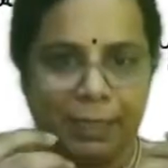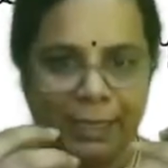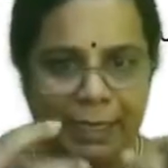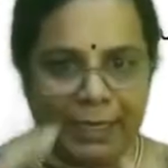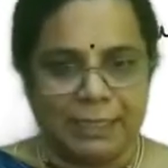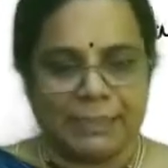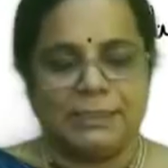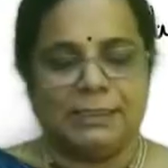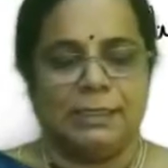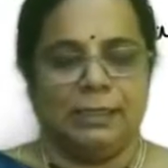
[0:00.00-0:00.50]

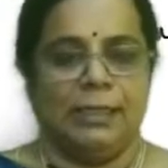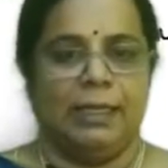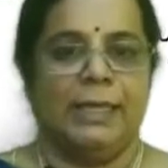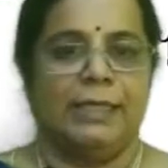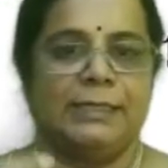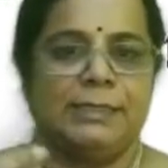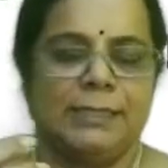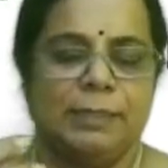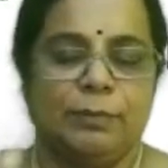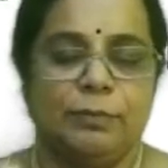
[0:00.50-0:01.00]
case
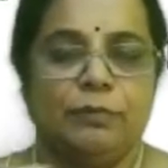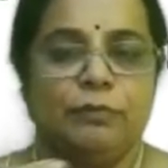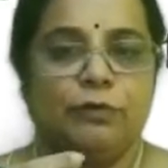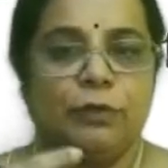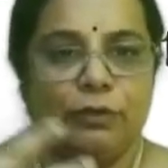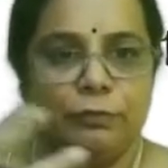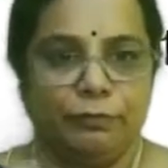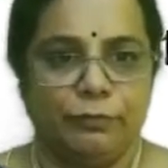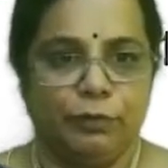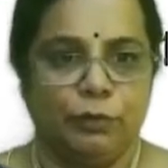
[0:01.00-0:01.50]
except
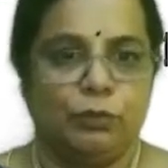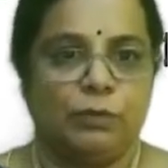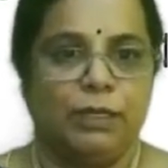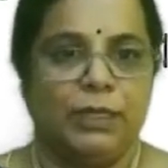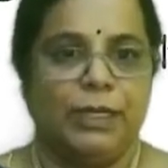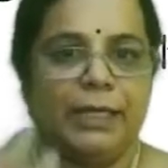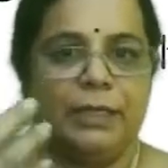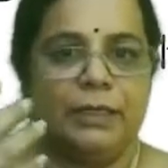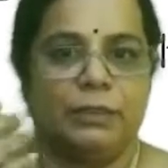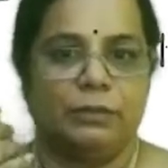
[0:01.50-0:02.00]
for a few,
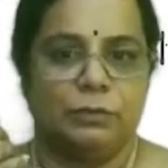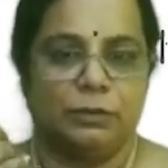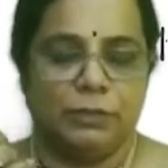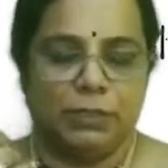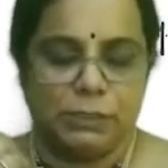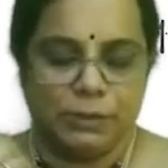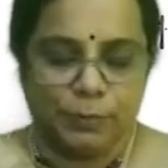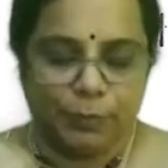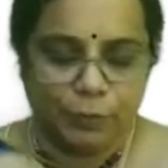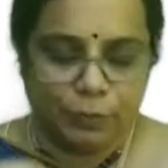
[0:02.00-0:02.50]
like
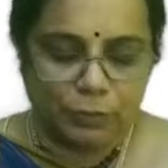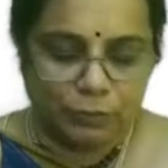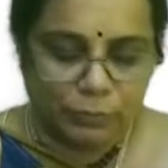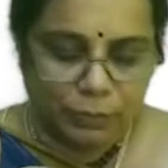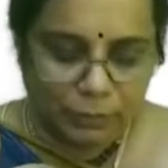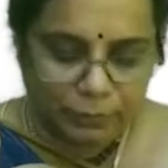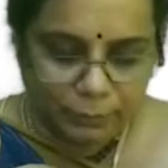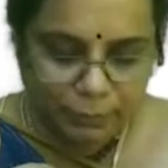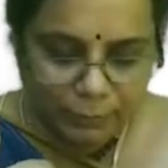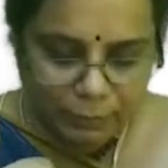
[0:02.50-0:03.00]

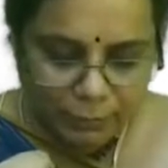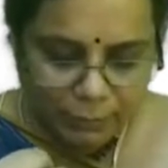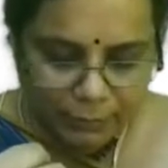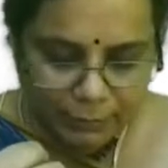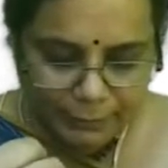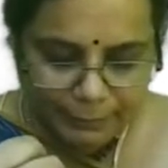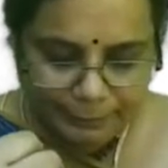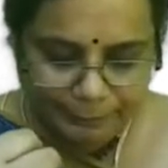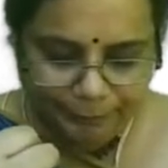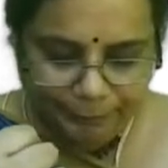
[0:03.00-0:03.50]
dispute,
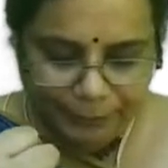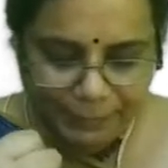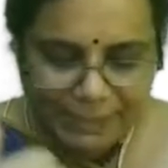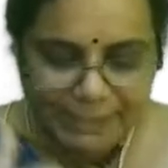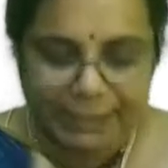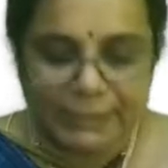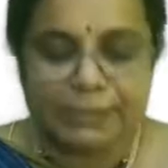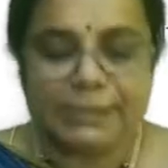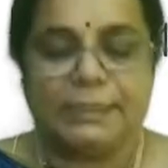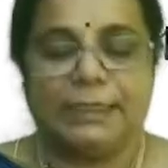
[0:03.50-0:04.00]

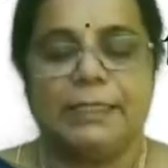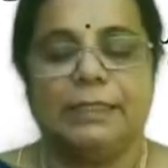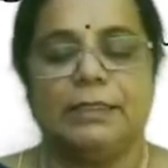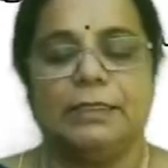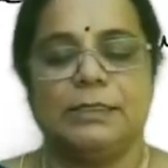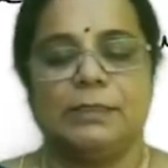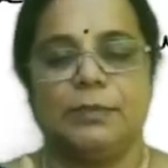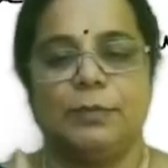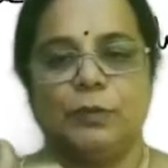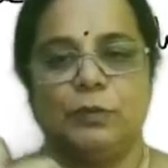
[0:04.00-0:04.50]
center state
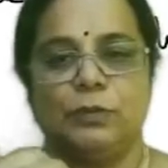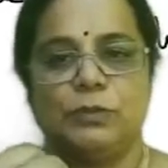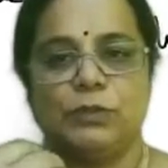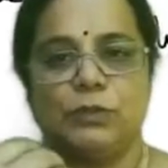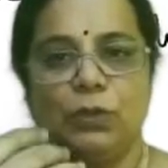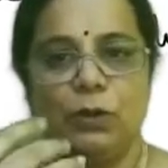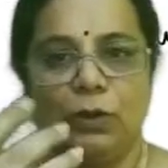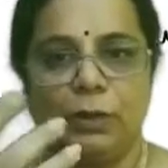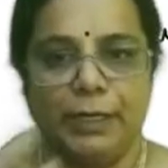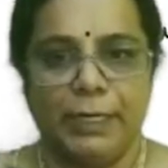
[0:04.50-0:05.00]

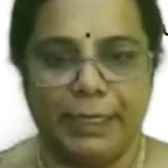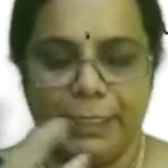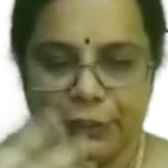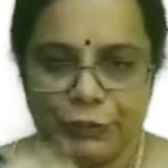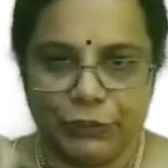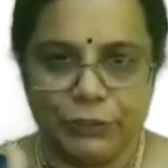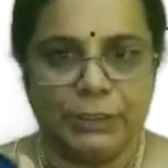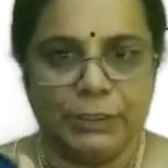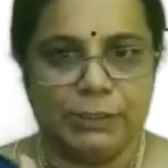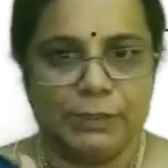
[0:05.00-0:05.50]
disputes or
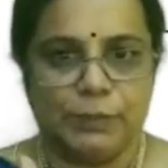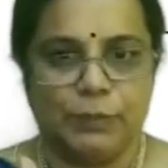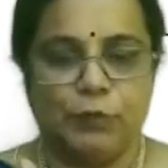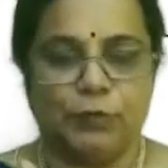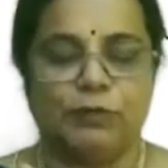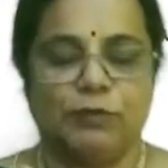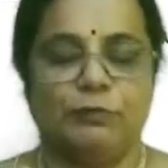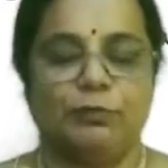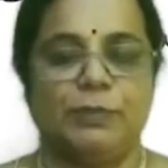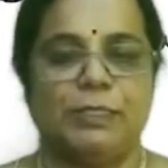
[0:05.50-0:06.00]
election
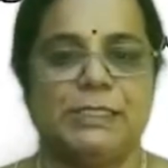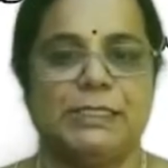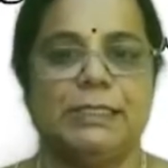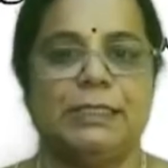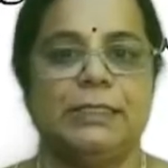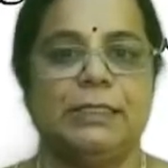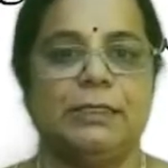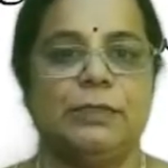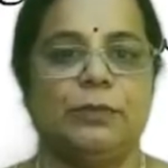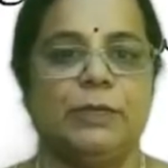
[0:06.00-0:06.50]
disputes of
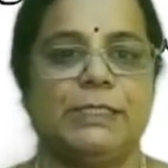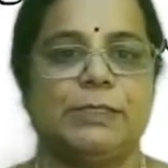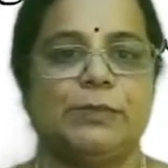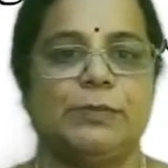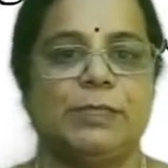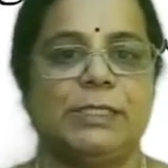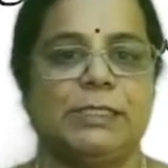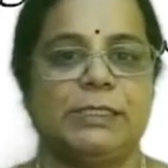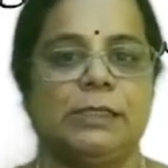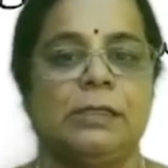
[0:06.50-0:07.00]
president and vice
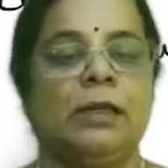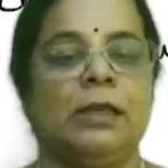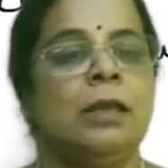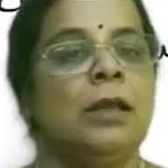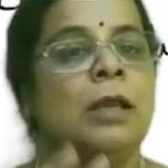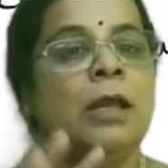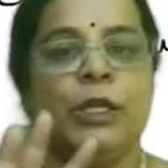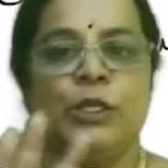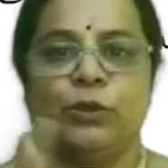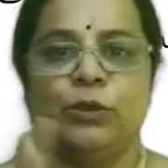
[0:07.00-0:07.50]
president.
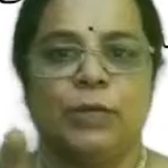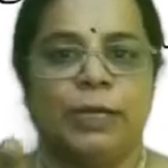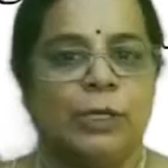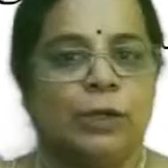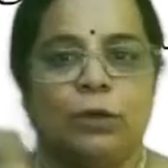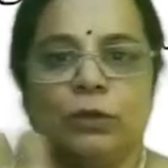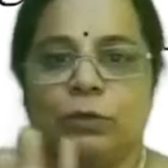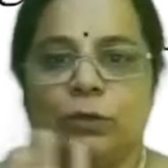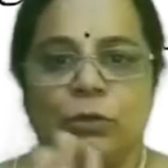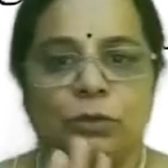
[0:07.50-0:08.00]
You
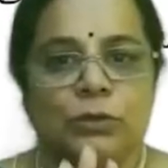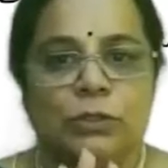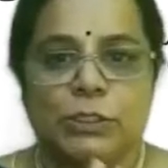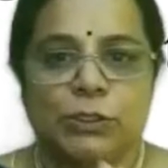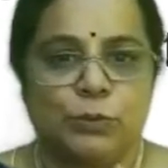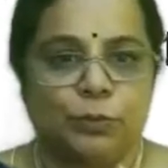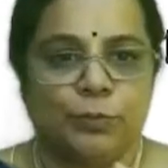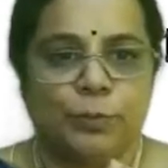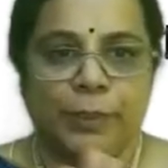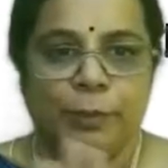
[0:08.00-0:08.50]
cannot go to
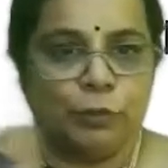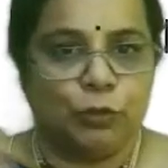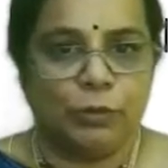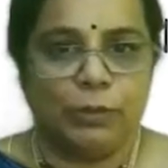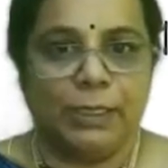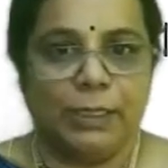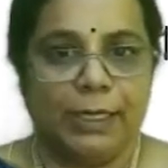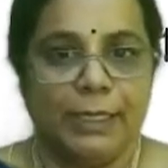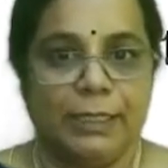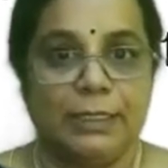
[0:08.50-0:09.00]
the Supreme
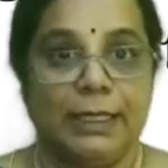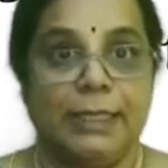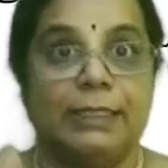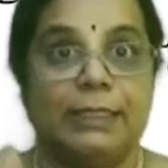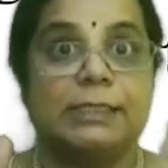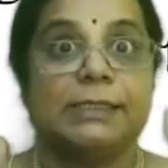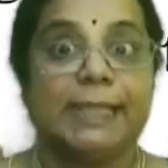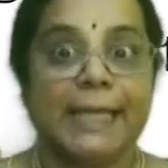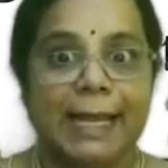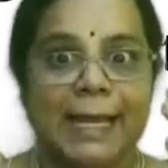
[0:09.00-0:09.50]
Court directly.
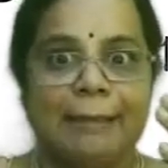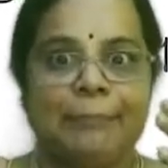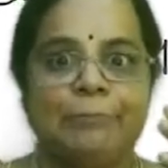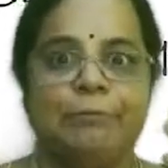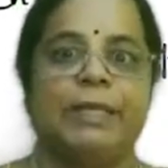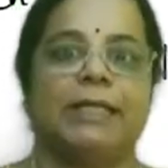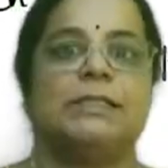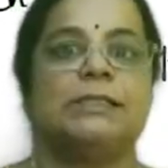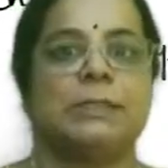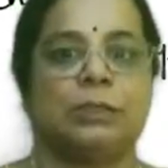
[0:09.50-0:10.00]
It is the
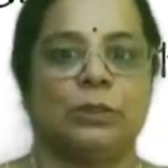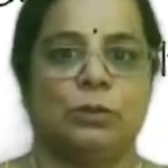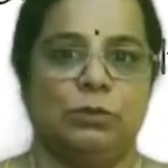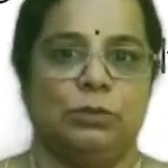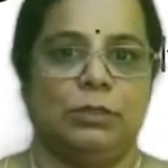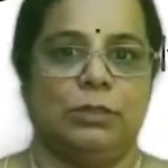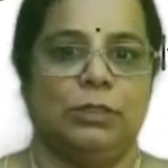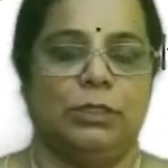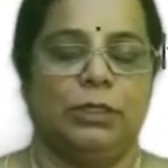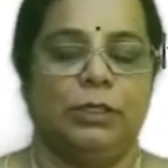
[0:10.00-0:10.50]
apex
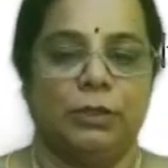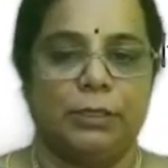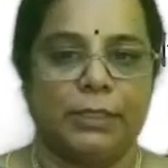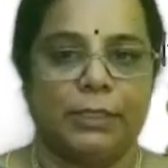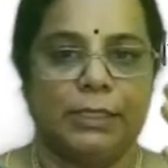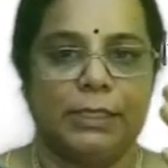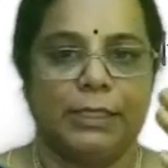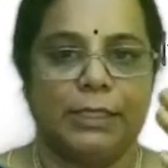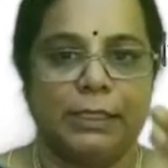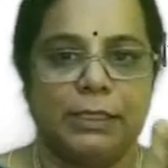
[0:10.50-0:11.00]
court. You're
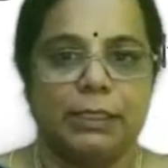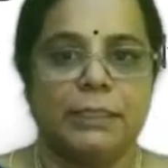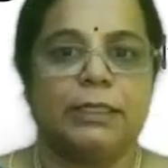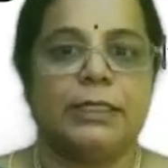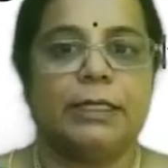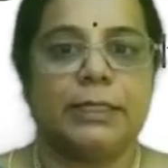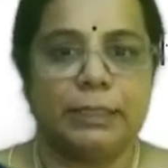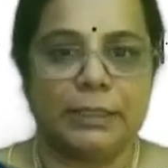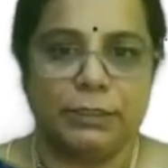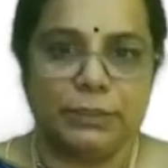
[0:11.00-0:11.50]
in an
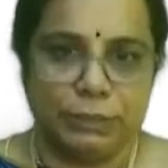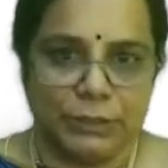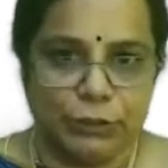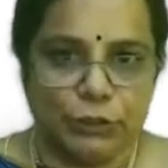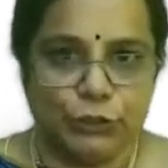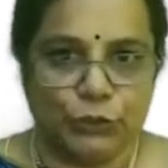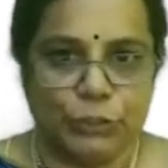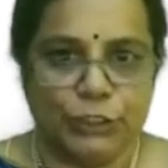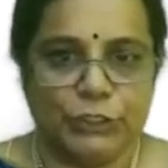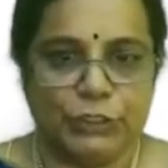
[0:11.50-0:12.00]
integrated
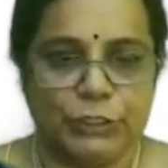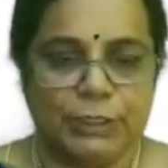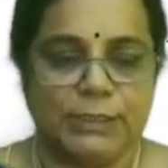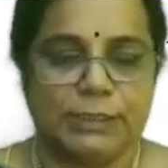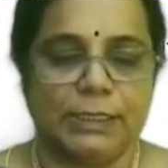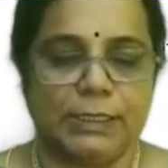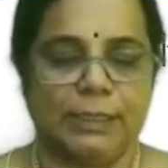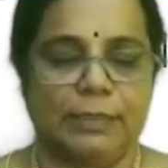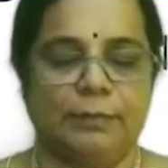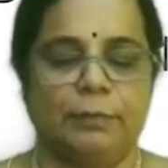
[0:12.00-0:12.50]
judicial
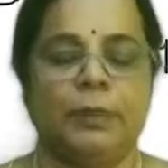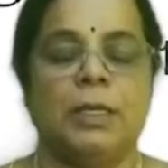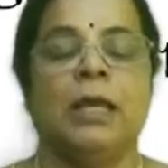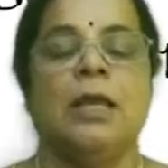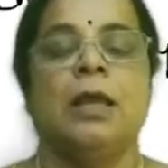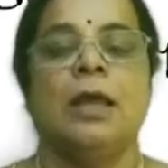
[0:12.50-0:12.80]
setup.